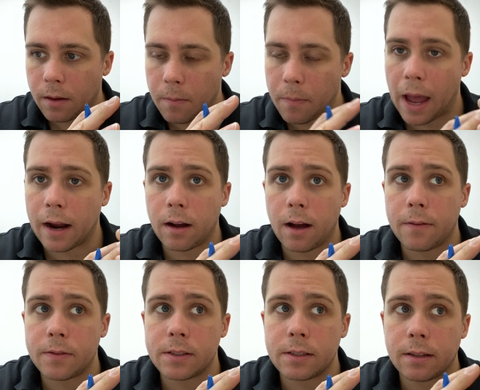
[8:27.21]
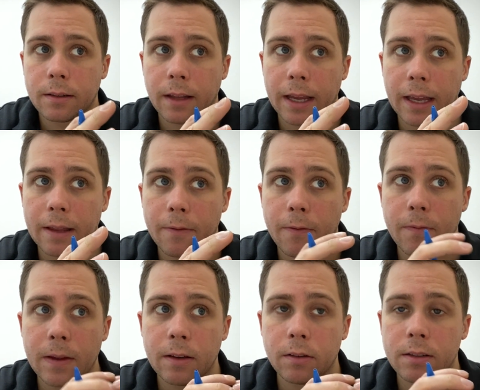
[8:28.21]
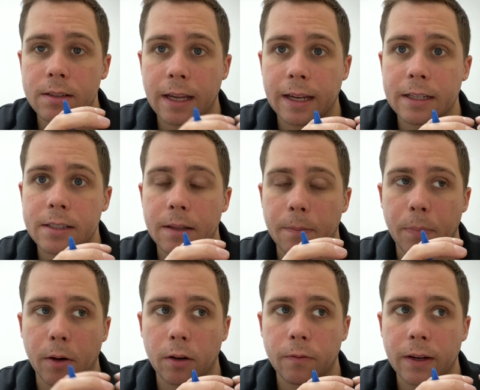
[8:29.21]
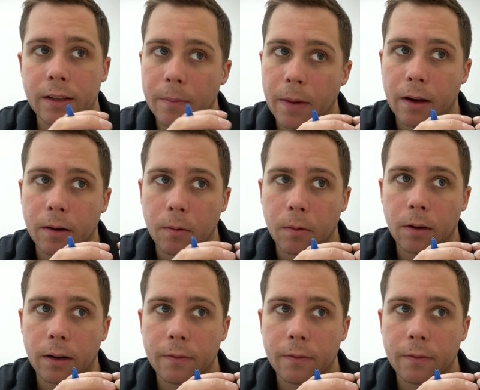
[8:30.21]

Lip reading: back offs, like it feels like it's the perfect amount of work.